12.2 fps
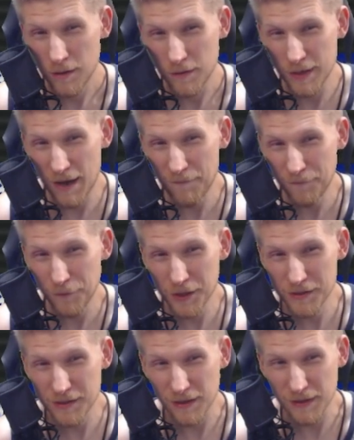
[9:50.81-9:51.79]

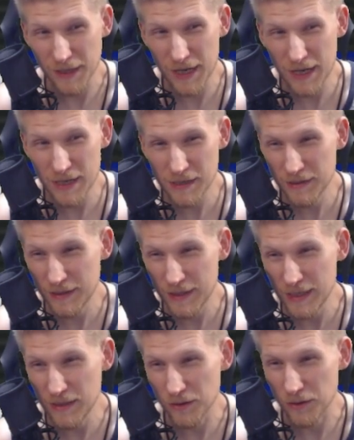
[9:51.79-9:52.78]
Netflix latest
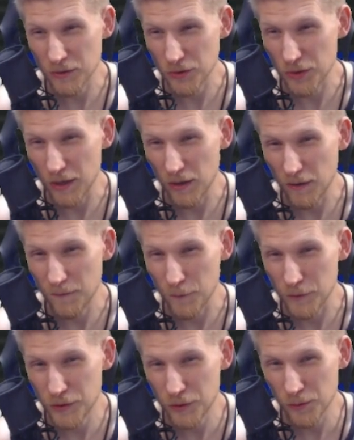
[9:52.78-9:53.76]
teaser trailer
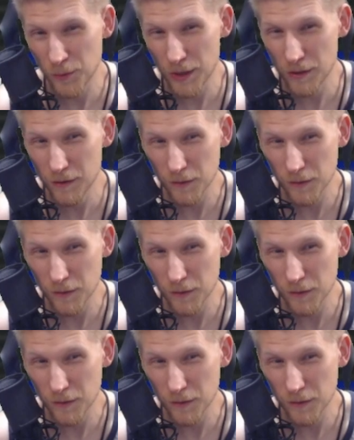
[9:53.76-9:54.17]
for Tomb Raider,